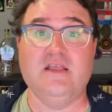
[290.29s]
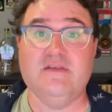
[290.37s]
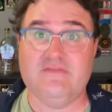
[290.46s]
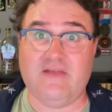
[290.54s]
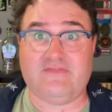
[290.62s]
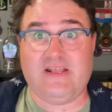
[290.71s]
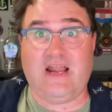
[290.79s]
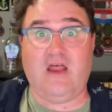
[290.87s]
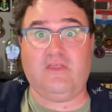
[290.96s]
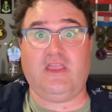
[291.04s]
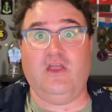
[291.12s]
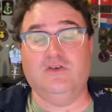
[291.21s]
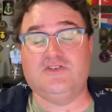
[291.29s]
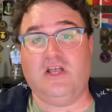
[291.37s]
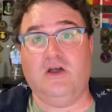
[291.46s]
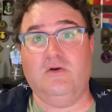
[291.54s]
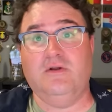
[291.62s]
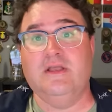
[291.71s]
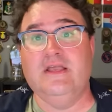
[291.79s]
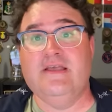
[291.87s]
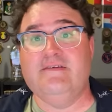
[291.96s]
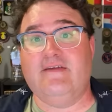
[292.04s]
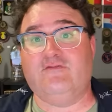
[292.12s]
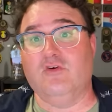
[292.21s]
If you have to get out of the kill zone,
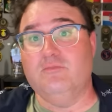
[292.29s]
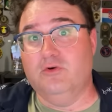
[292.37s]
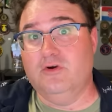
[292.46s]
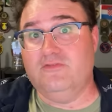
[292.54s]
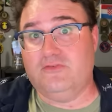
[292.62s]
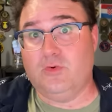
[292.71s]
if you have to move